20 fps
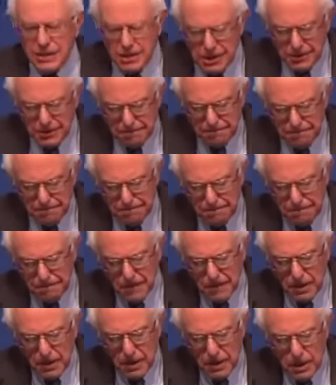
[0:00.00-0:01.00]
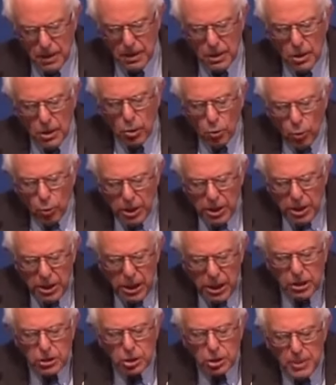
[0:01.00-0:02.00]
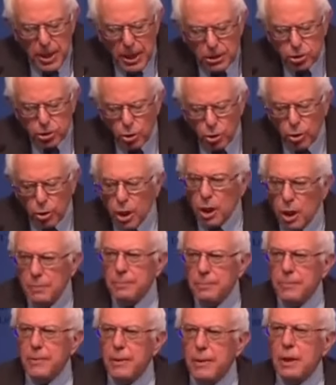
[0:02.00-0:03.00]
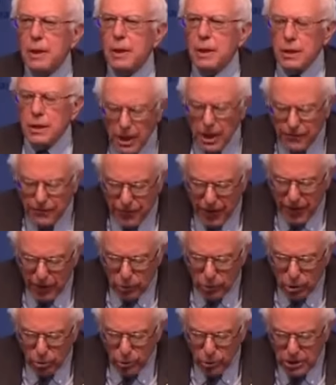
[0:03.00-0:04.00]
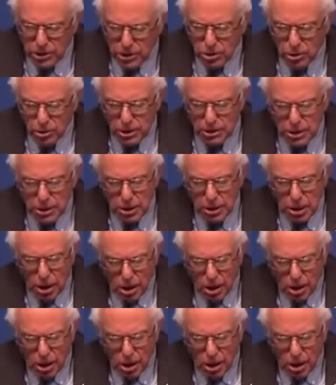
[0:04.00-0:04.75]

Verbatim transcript: hasn't. We need to make sure that federal resources